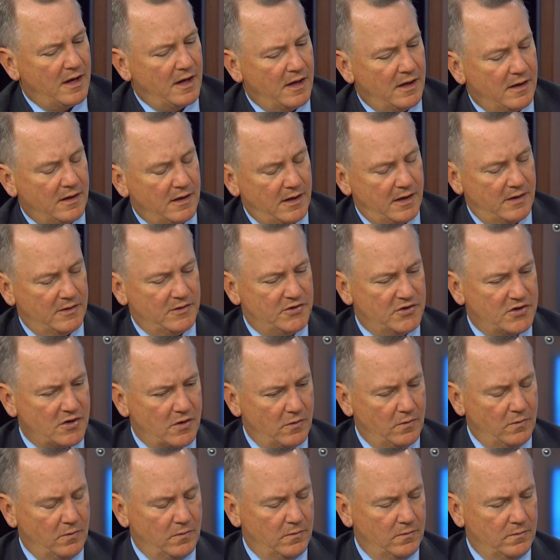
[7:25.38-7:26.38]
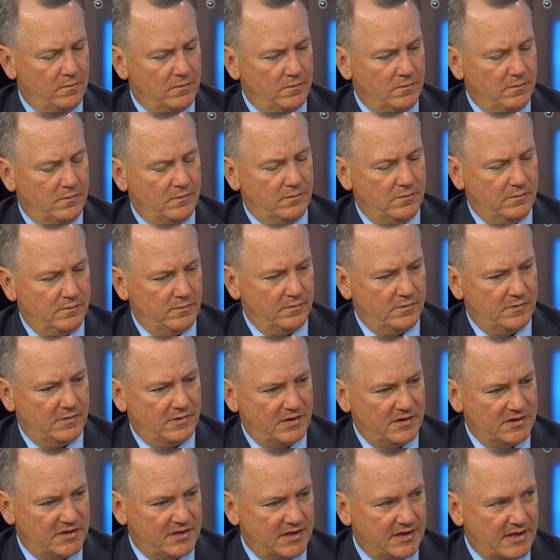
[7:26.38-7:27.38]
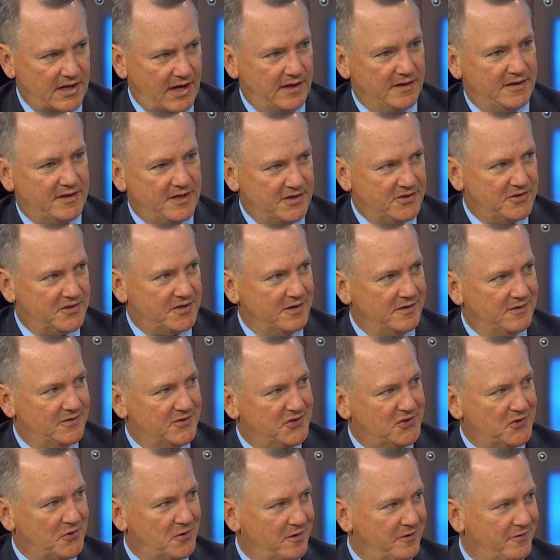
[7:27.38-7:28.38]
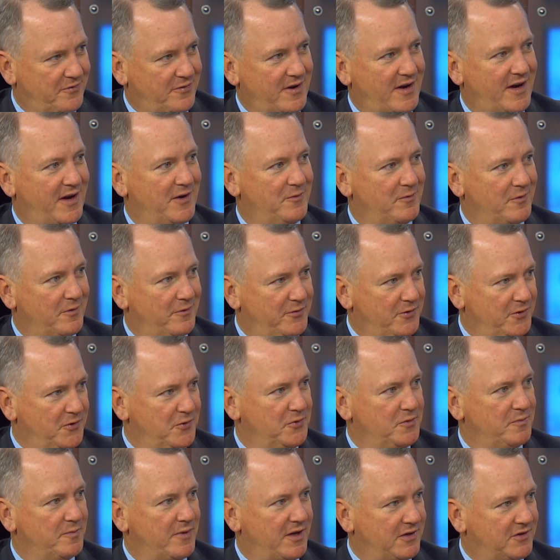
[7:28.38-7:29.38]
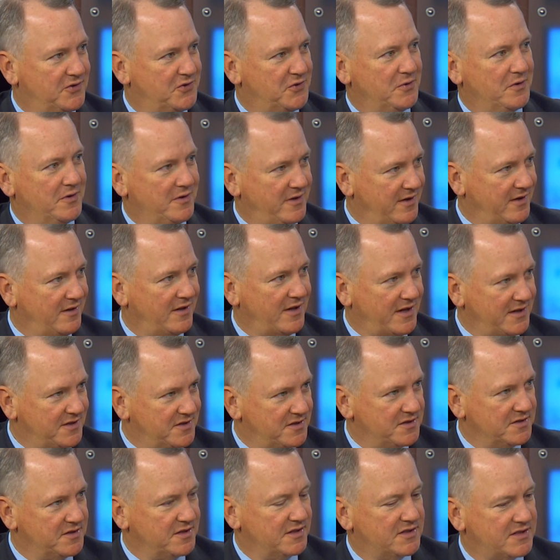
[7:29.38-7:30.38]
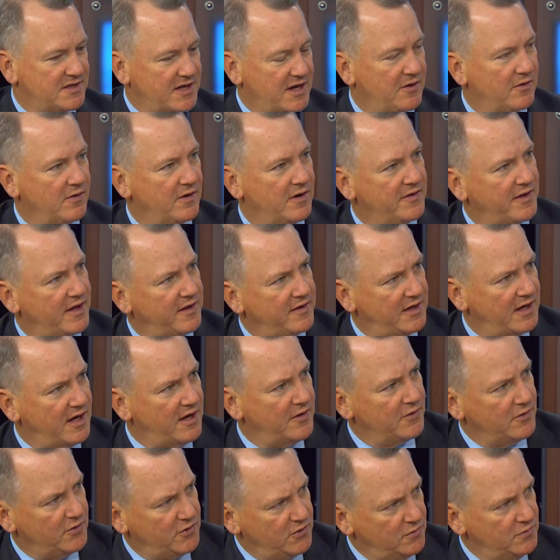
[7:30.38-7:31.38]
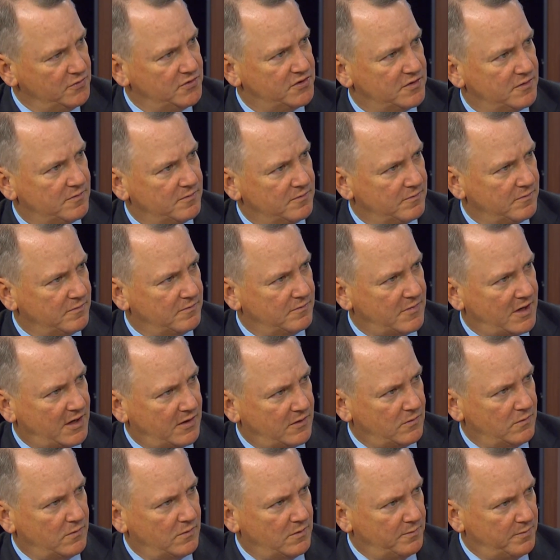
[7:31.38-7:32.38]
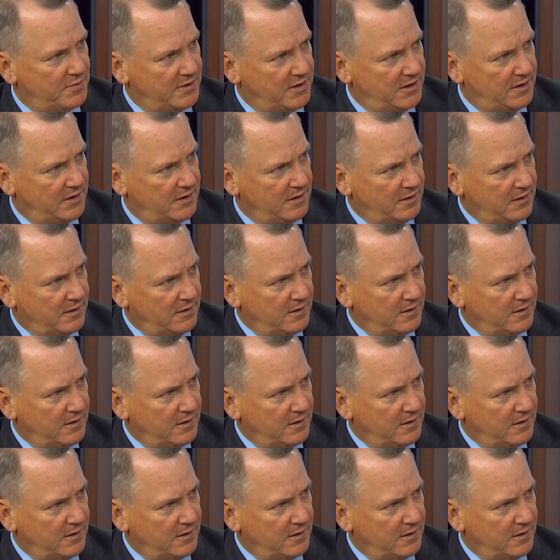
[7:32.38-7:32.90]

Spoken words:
And so does the dietitian, certified, reviewed, make sure they're licensed, et cetera? And then the other user, Michael, would be?